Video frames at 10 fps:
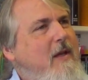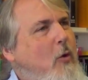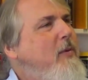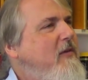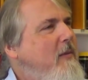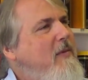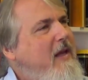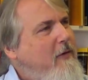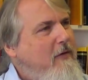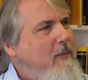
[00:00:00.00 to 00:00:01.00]
It opens up
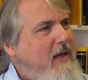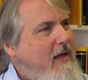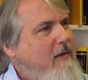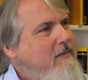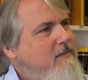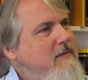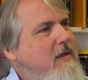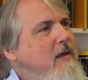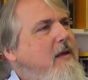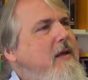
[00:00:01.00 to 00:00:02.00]
layers of meaning.
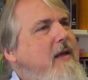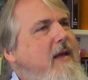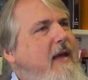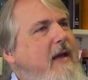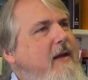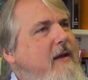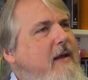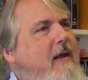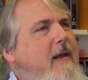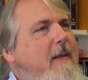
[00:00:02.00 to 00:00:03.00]
And
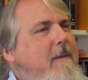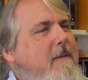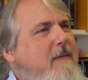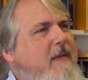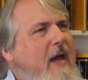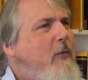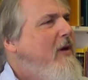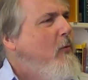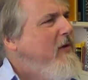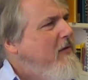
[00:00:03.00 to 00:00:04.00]
that
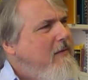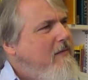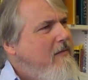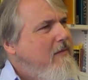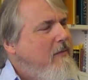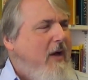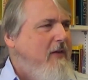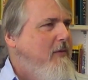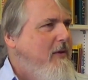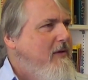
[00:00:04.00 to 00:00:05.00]
really wasn't
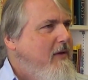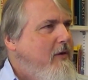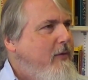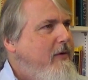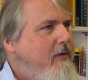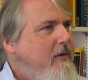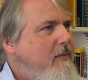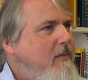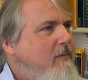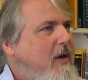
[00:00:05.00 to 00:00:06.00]
possible in Nerugd,
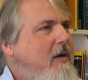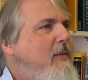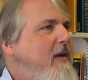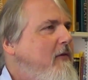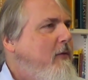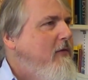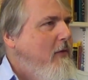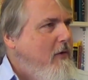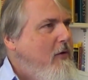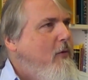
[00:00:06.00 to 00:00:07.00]
partly because it was
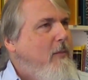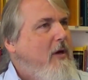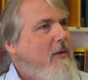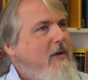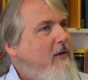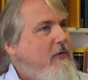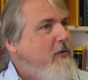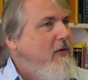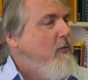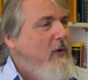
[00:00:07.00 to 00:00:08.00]
so new and partly because
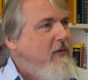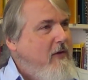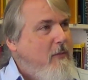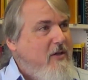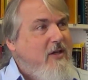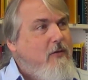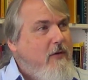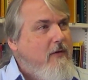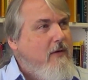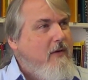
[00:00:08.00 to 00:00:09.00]
there just wasn't as much
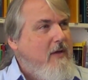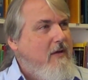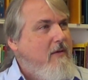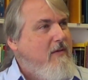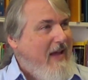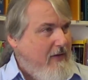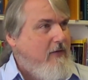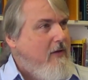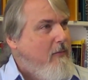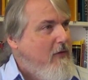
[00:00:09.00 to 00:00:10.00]
interest in
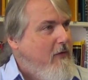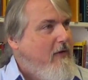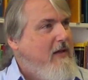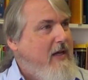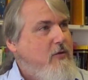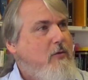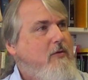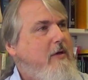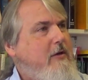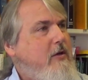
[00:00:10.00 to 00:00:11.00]
text and preserving a
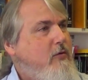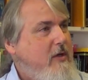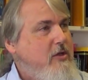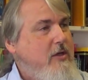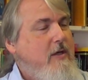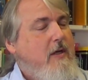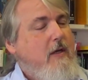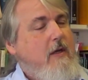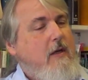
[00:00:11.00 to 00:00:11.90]
textual tradition.